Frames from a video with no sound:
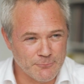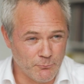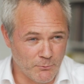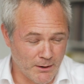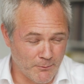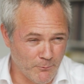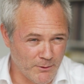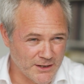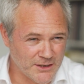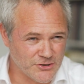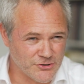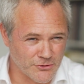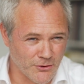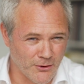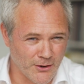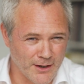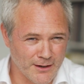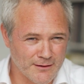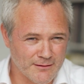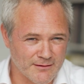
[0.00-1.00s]
When we
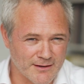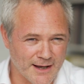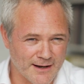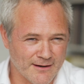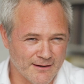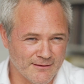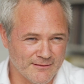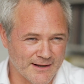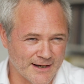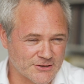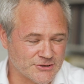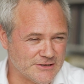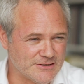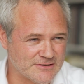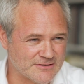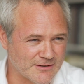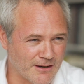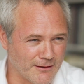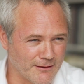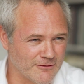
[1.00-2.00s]
joined, that has actually
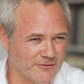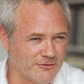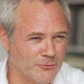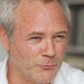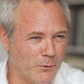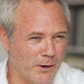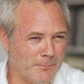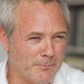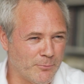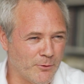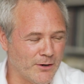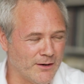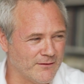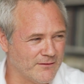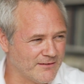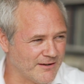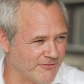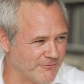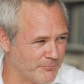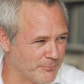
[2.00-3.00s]
sunk to
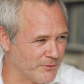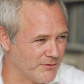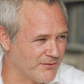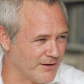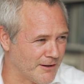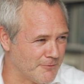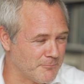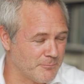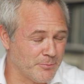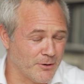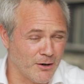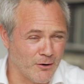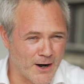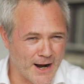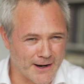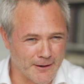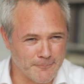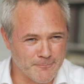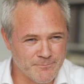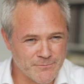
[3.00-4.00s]
1.7% per
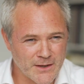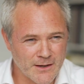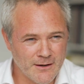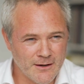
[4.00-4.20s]
annum.